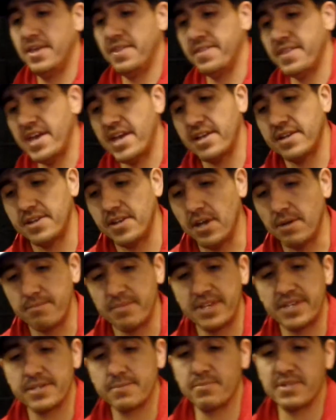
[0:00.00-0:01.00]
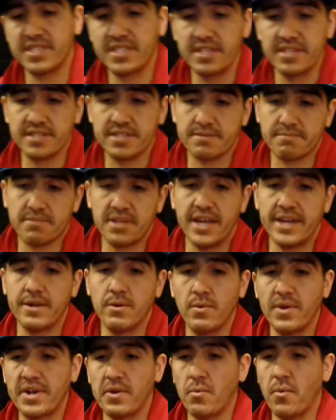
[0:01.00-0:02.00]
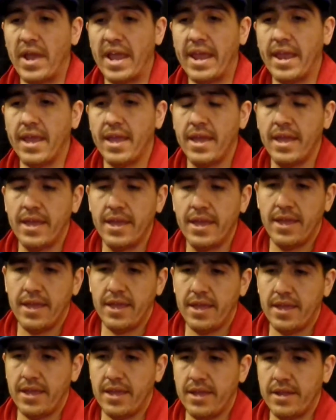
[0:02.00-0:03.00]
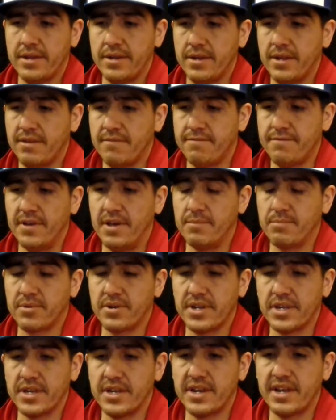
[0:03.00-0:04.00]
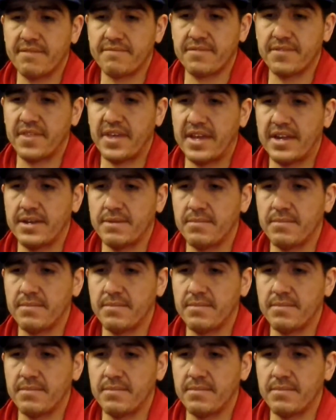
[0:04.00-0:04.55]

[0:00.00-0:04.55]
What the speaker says: that numbness, but this kind of went away and it felt pretty good after that.